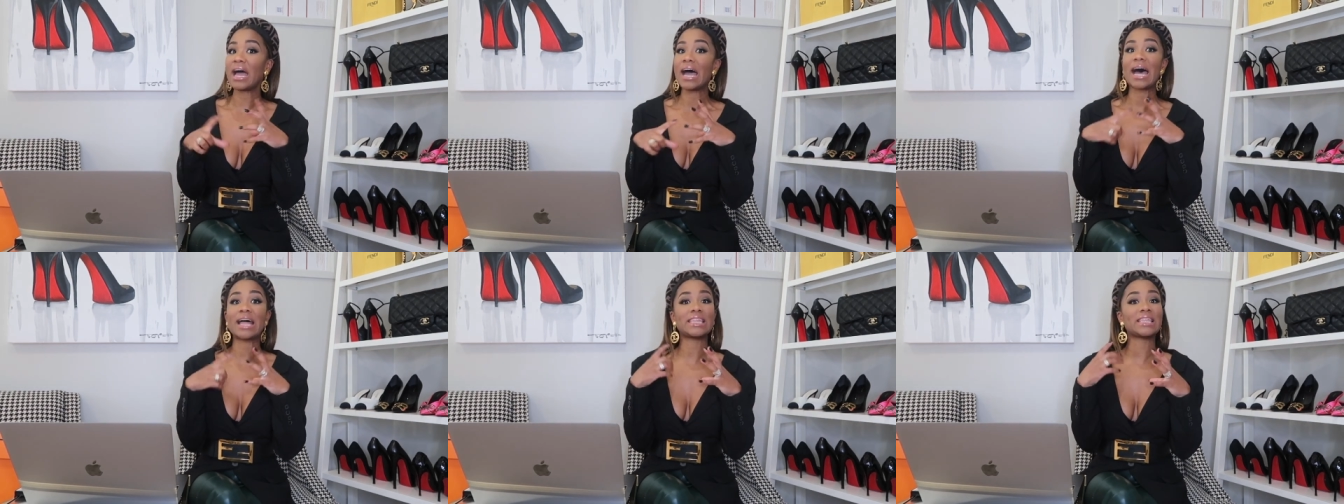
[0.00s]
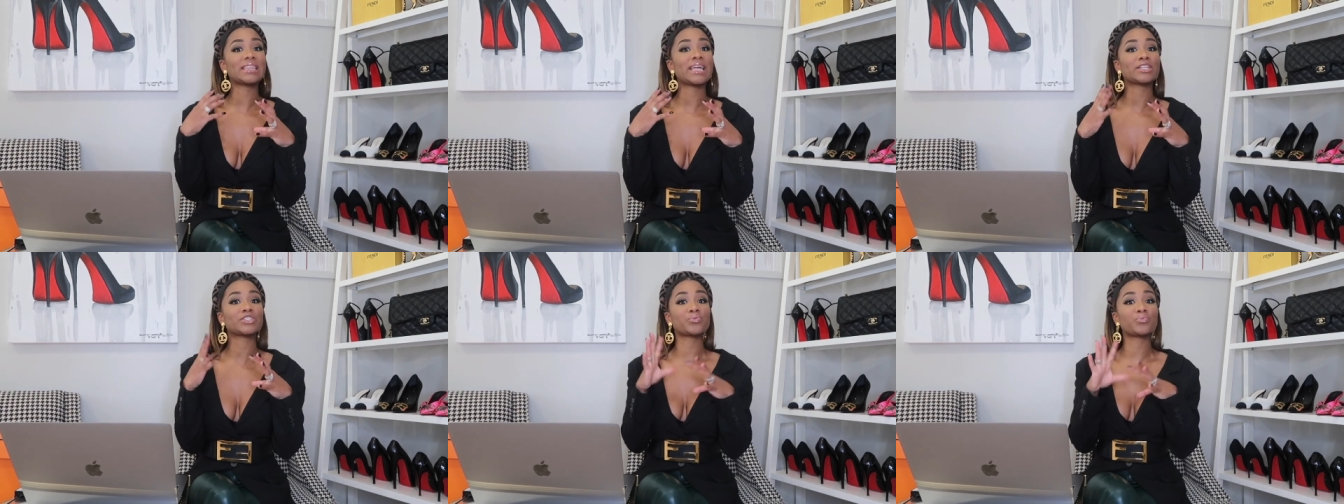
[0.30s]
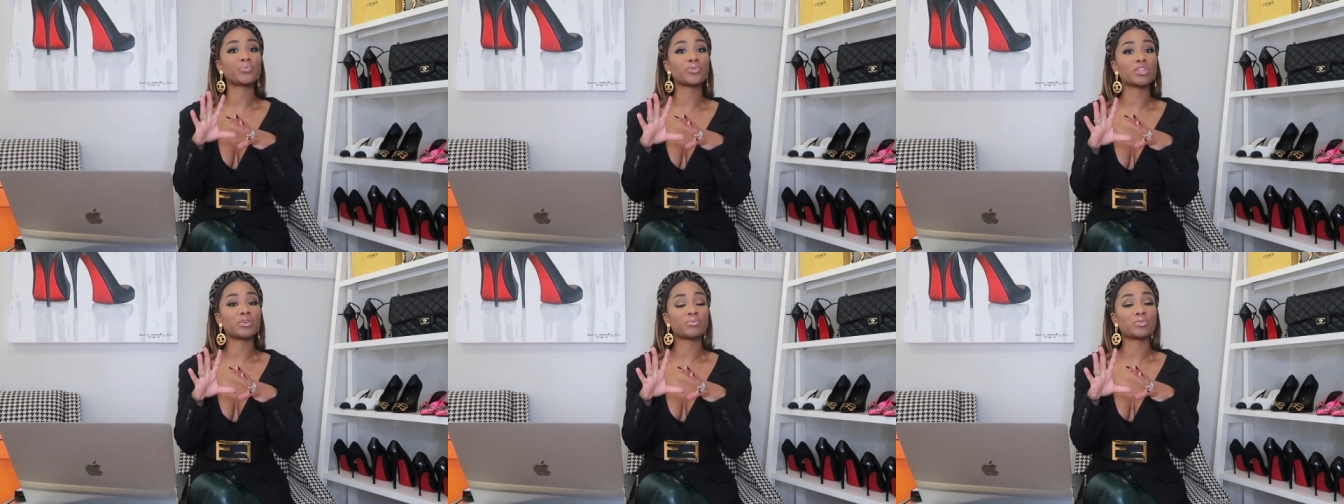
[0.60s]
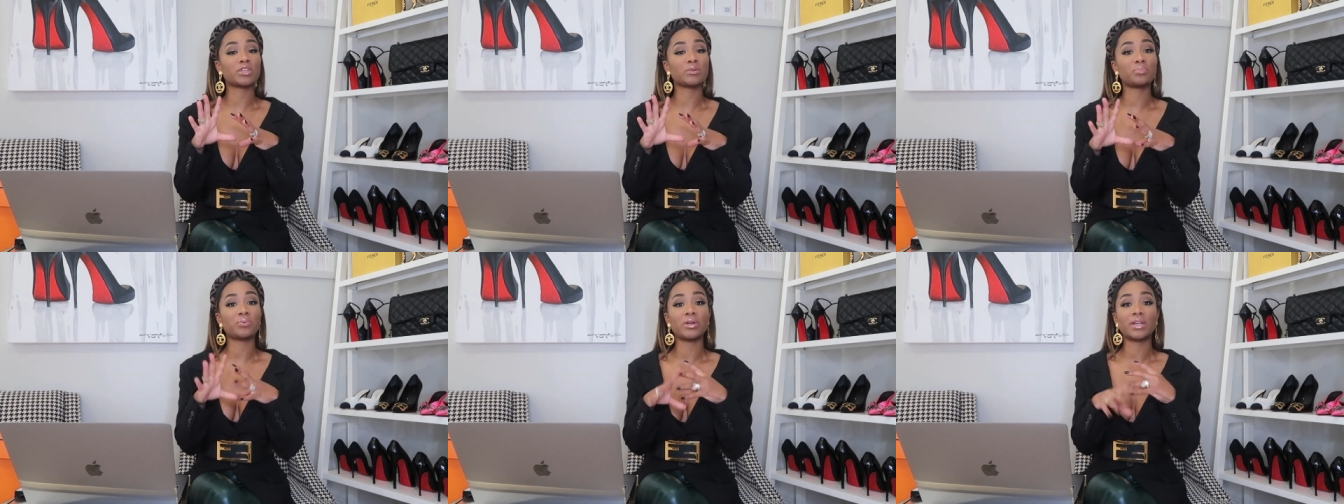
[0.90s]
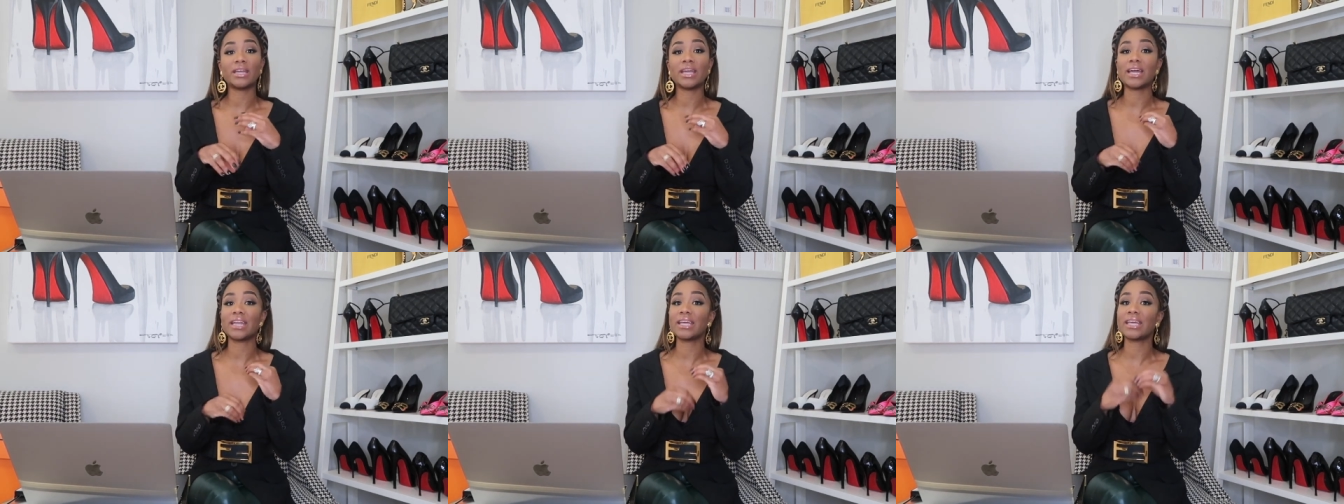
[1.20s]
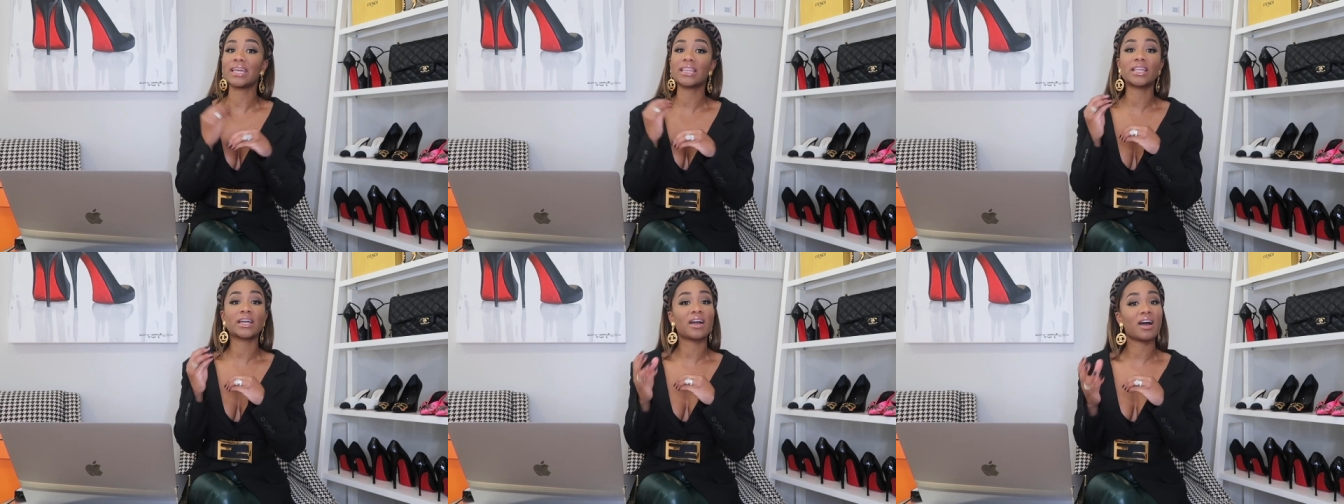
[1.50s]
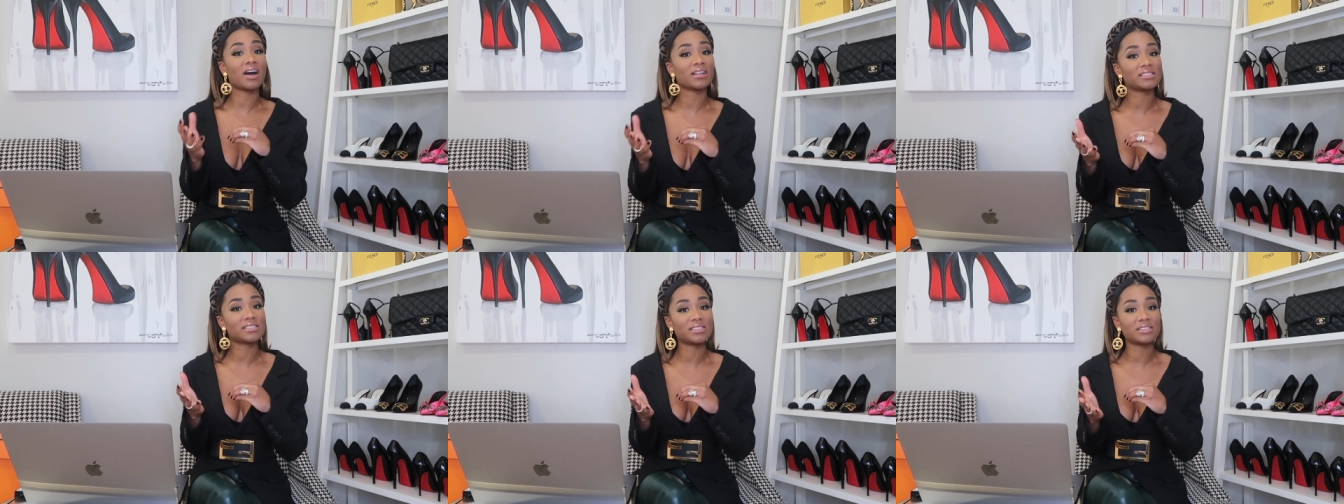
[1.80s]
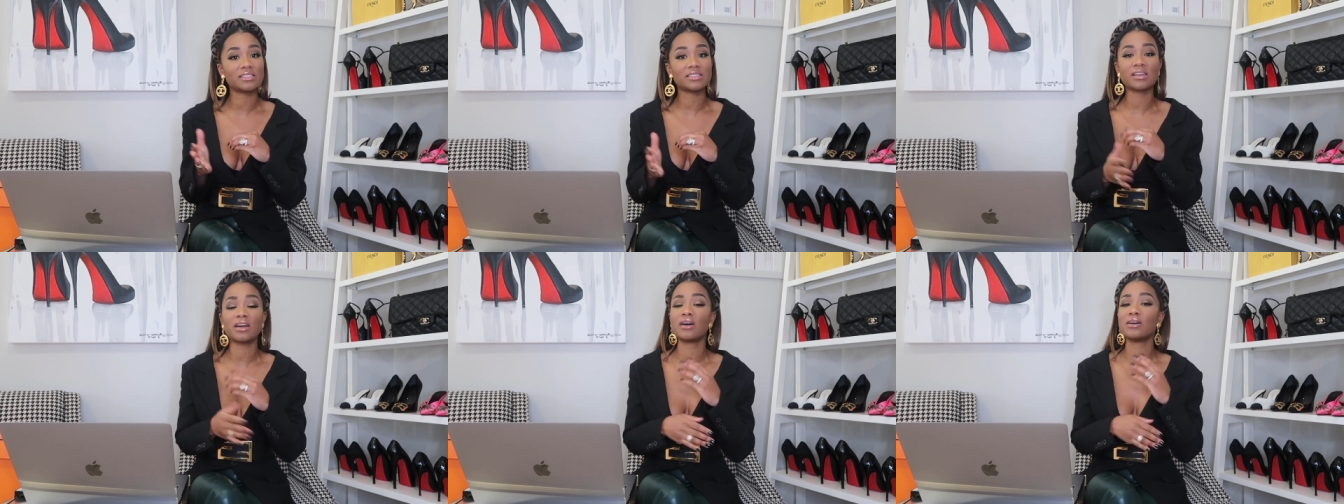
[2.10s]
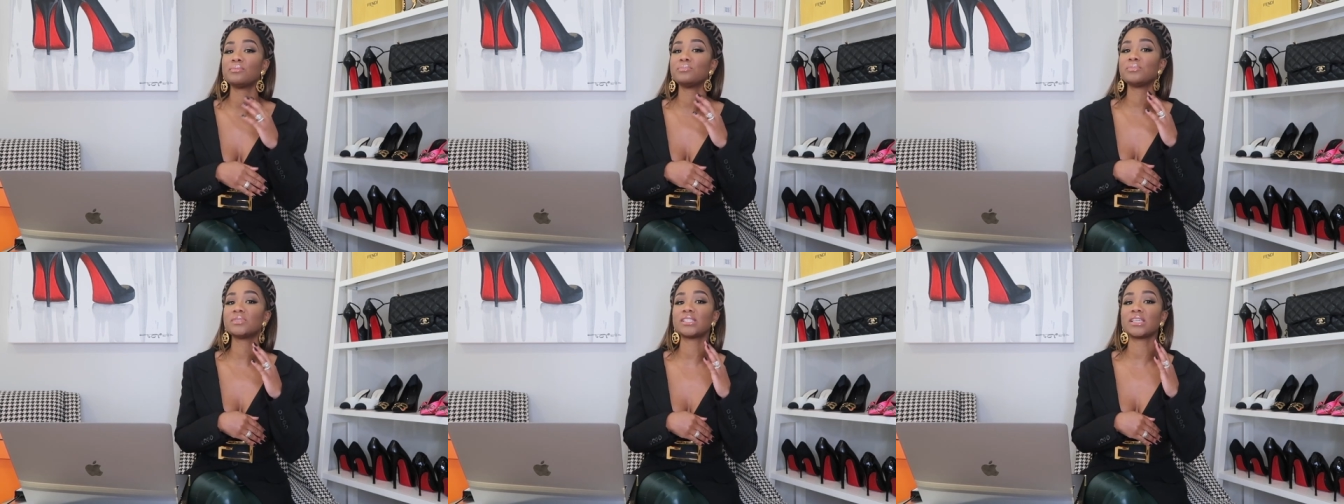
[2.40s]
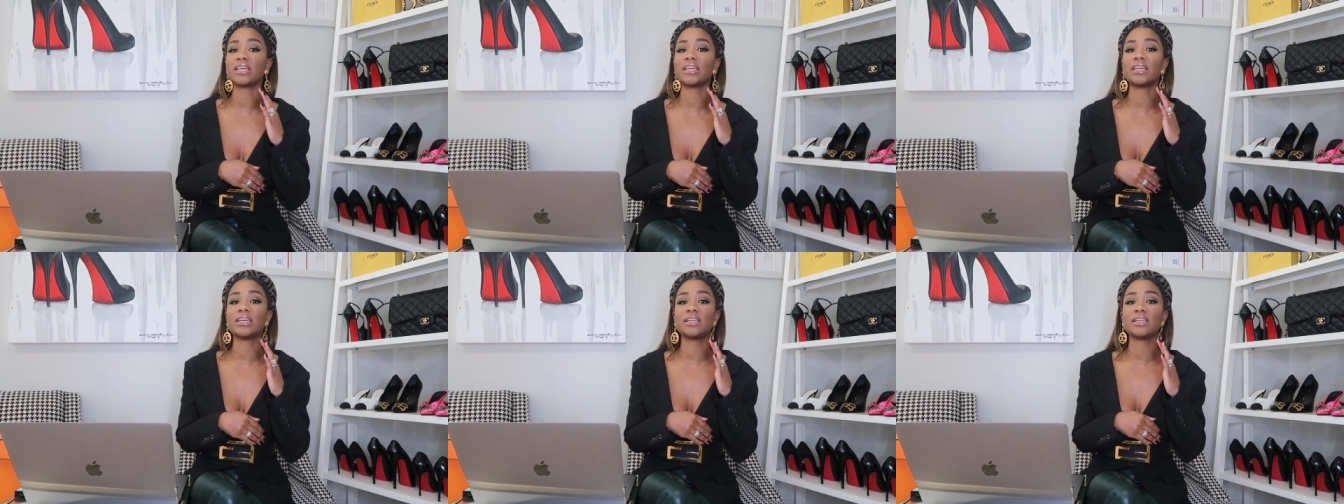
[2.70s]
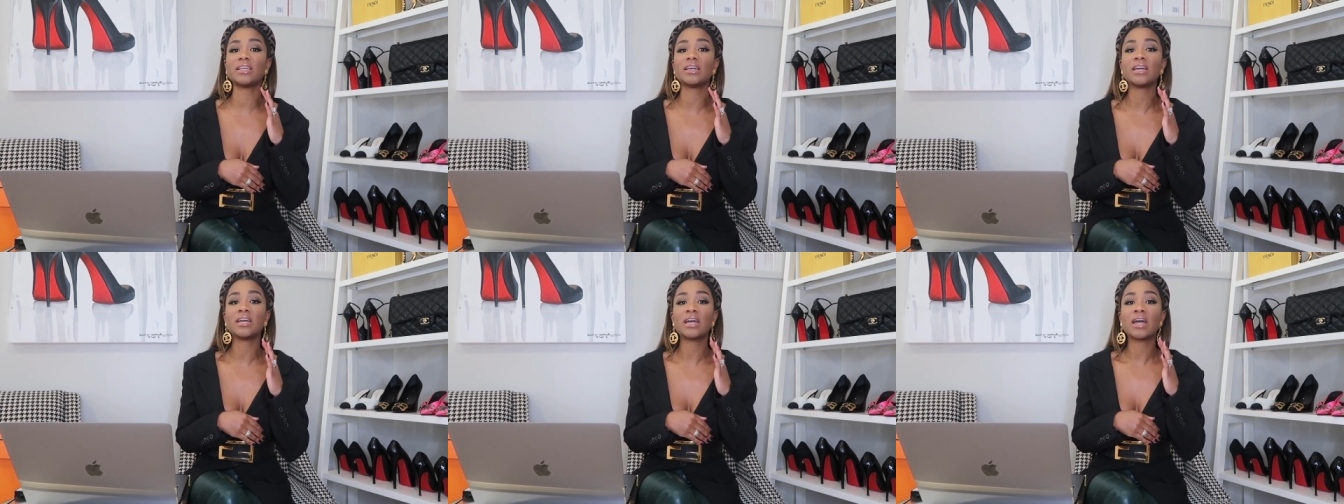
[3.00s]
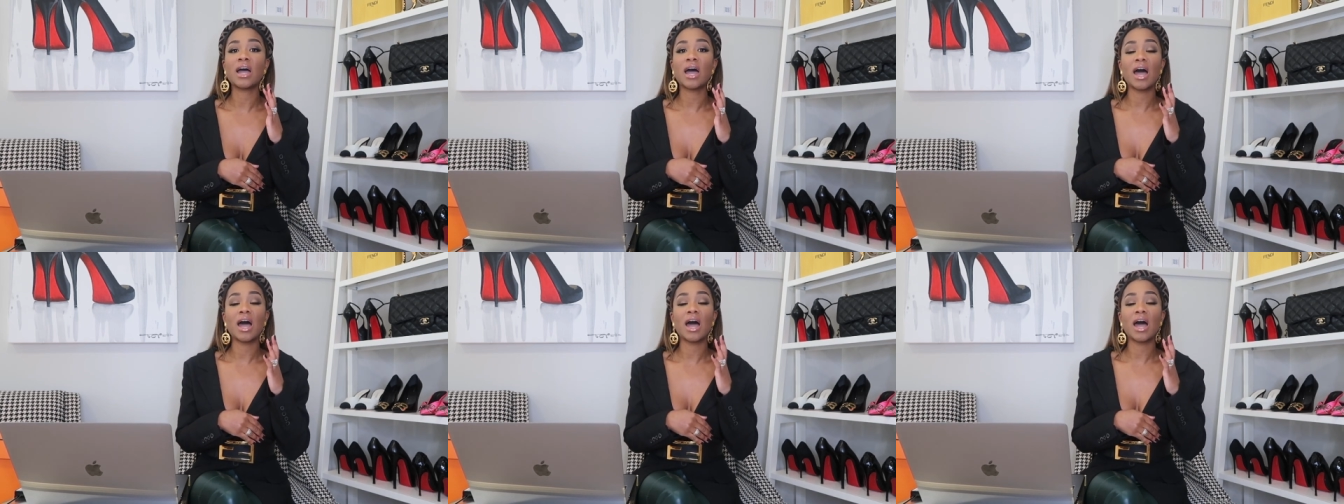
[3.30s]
I think that's really, really pretty. And again, the Constance comes in